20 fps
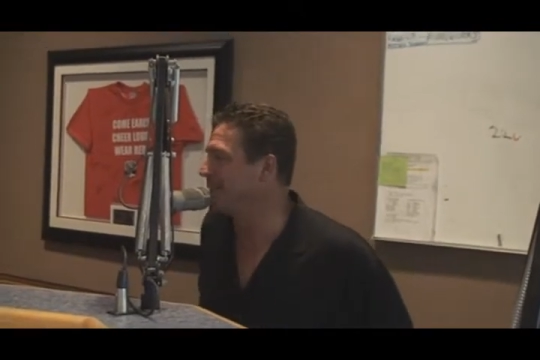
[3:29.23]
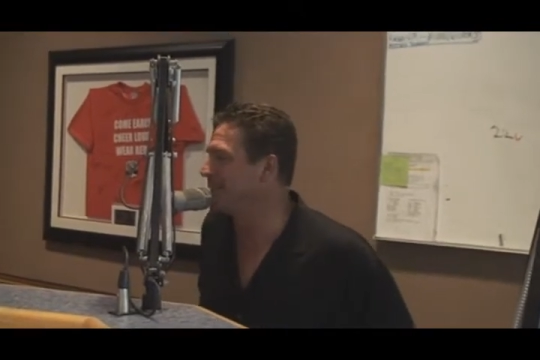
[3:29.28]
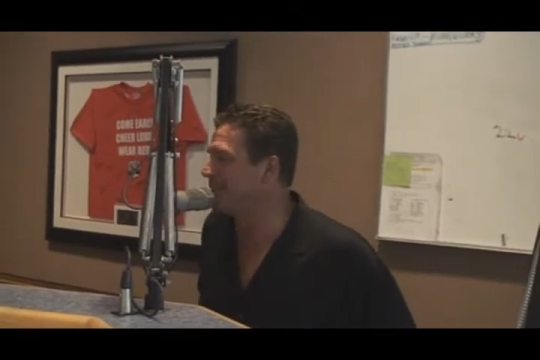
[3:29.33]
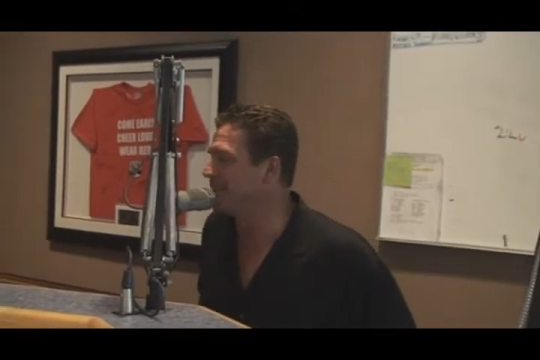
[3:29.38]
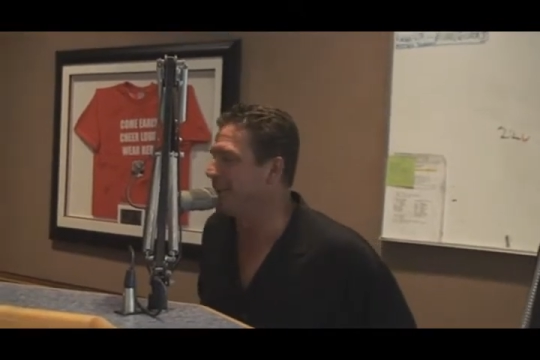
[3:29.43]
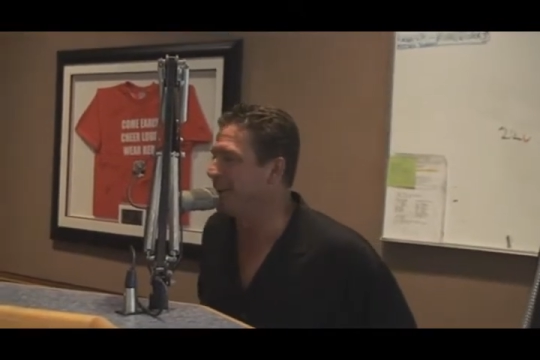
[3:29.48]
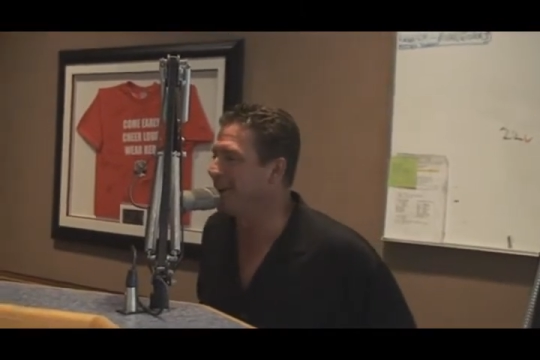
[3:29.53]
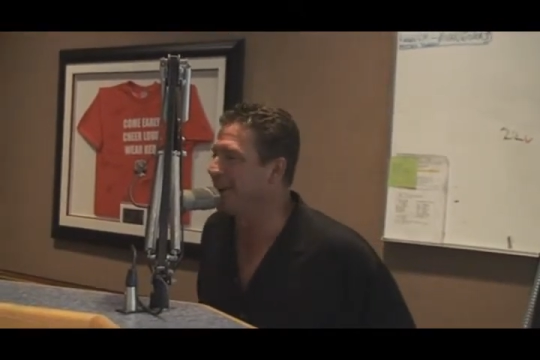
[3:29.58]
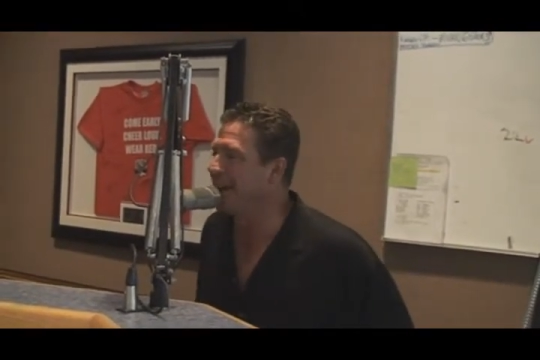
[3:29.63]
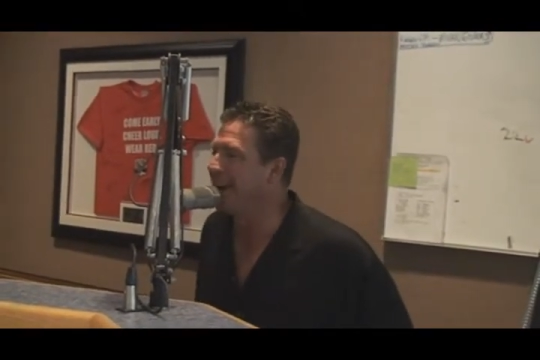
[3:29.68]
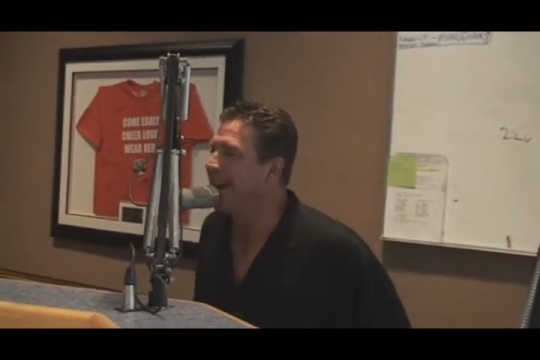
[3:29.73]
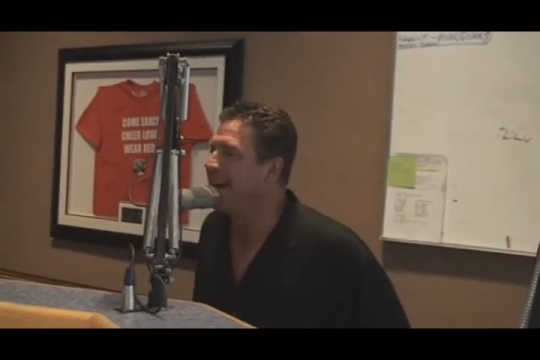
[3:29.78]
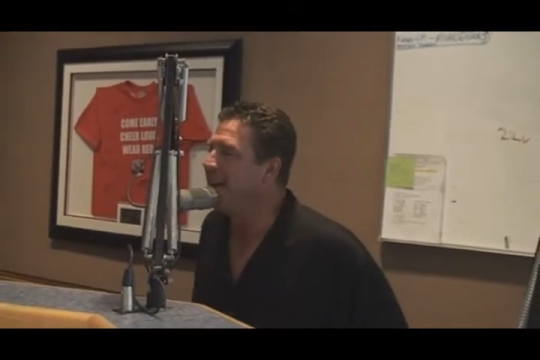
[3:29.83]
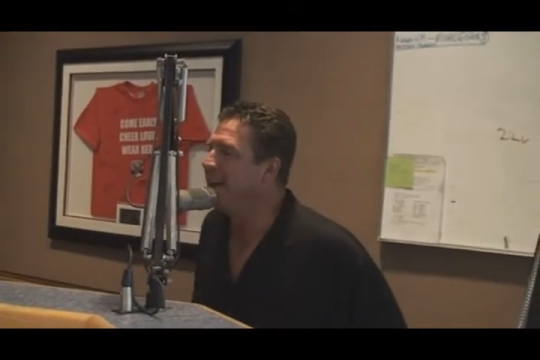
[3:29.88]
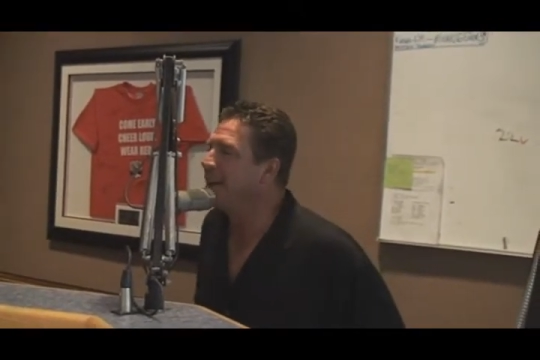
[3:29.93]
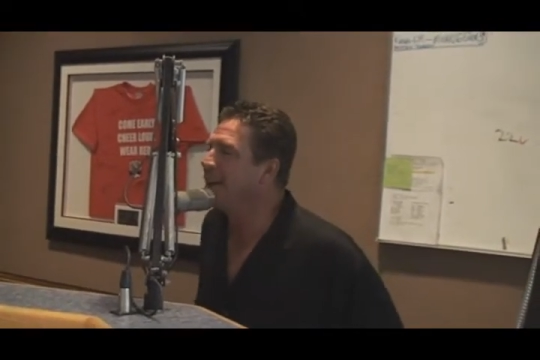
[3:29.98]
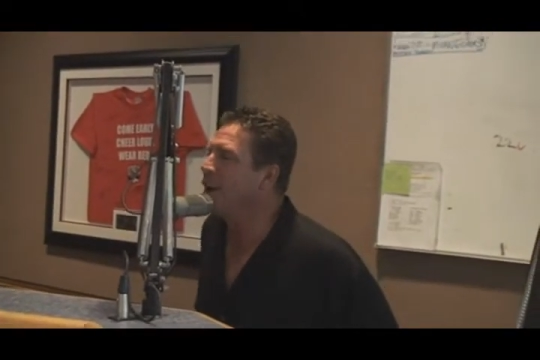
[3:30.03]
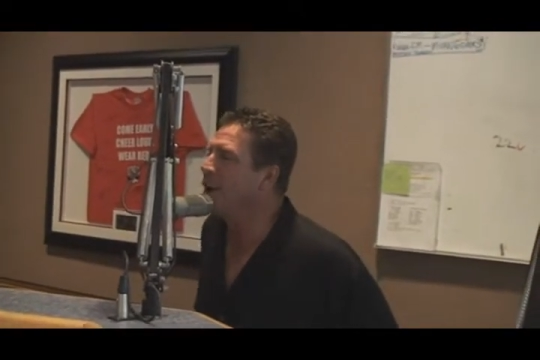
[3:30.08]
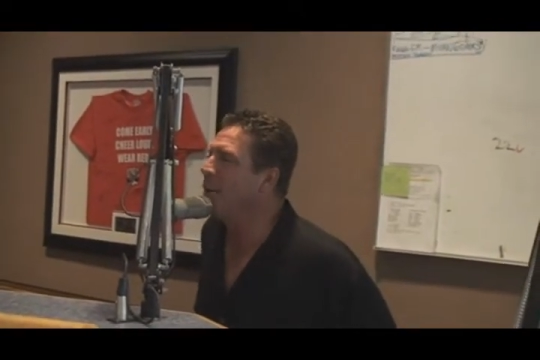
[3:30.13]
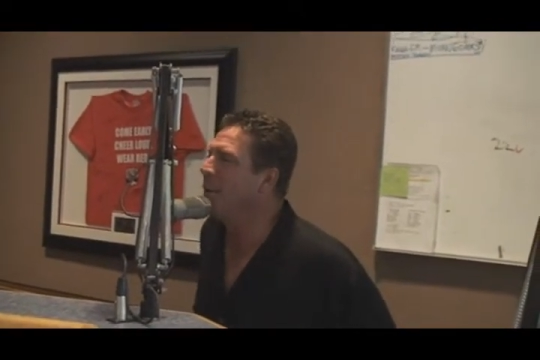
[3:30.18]
no,
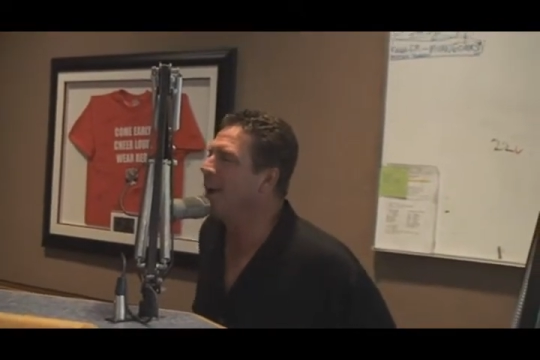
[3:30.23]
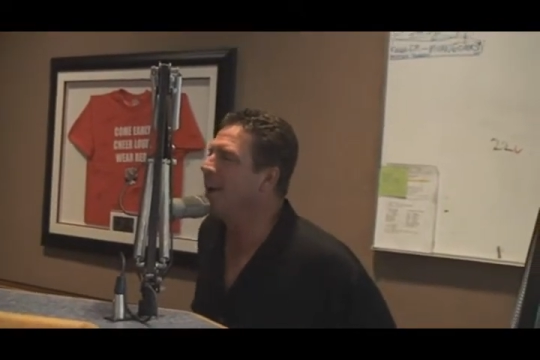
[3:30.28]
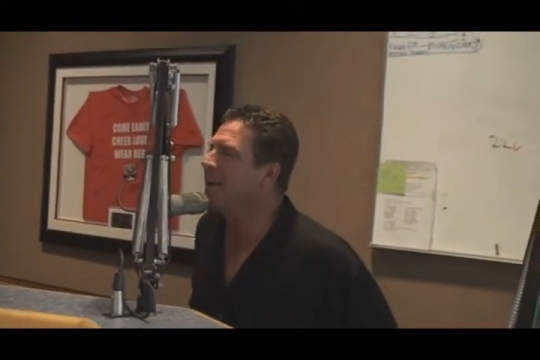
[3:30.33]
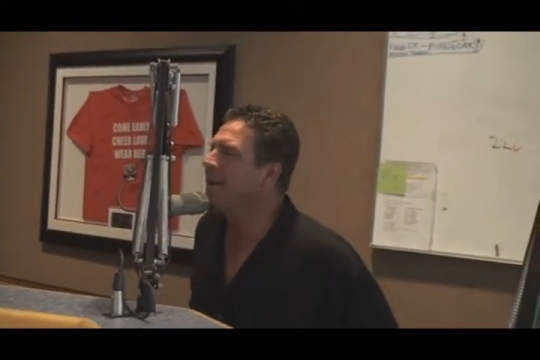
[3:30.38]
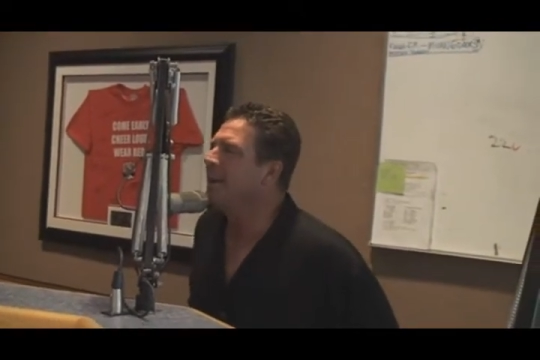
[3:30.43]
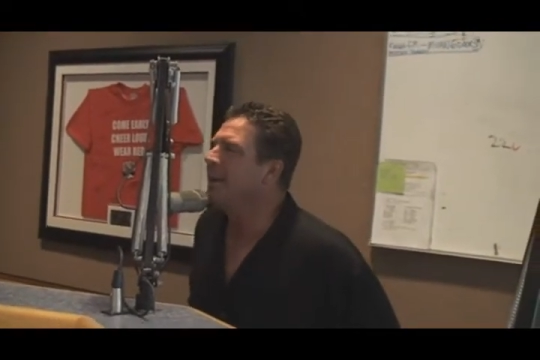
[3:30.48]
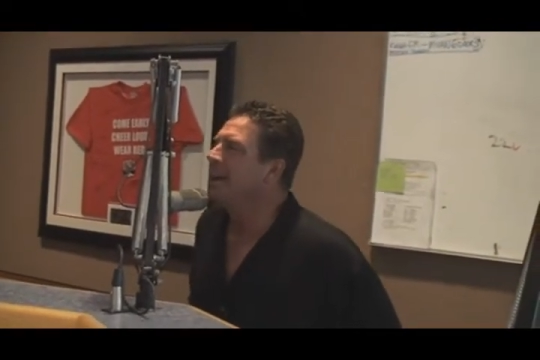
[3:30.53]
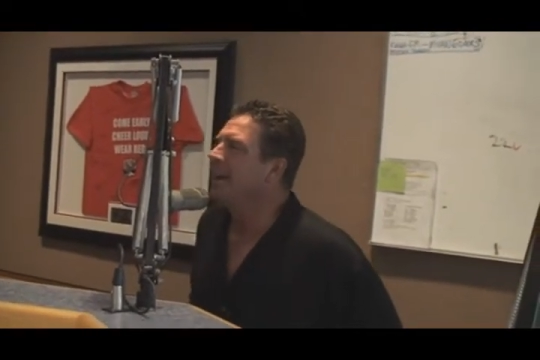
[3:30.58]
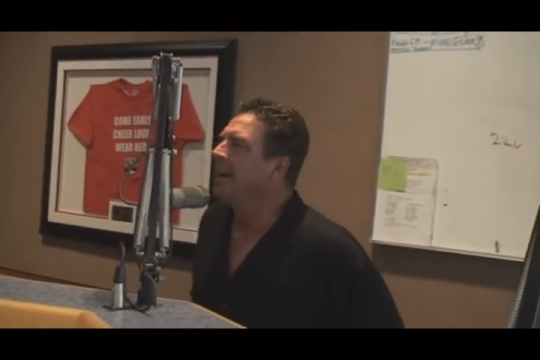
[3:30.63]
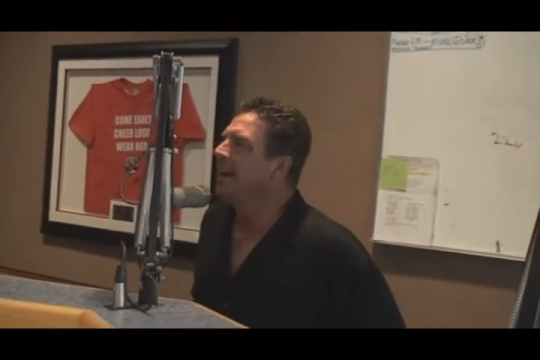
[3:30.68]
no, no, no,